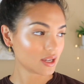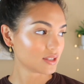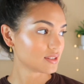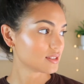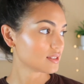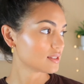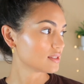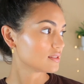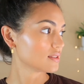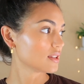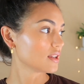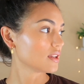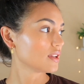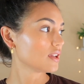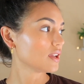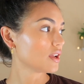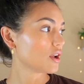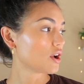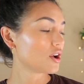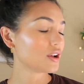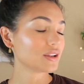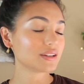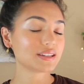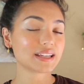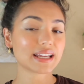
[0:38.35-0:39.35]
It's a stinking
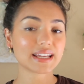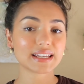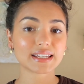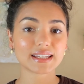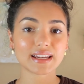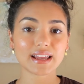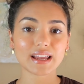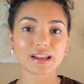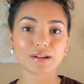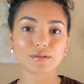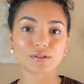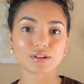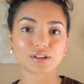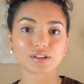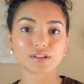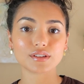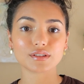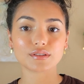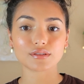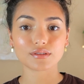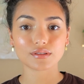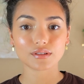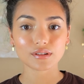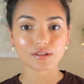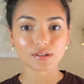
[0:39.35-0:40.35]
hot day today, which is
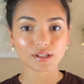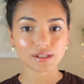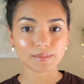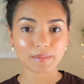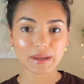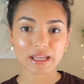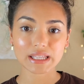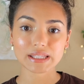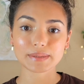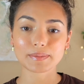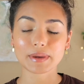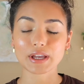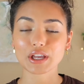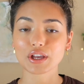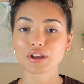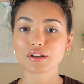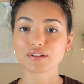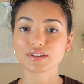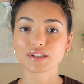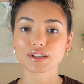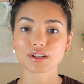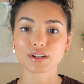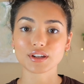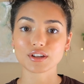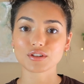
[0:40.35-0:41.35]
good. It means my
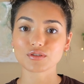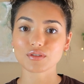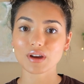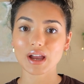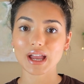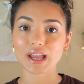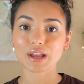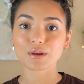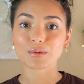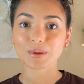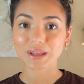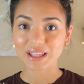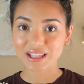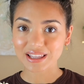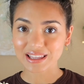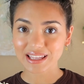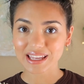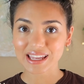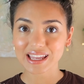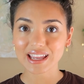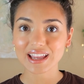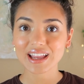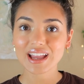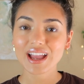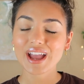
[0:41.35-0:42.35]
curls are going to dry
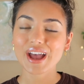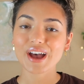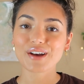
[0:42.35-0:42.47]
quickly.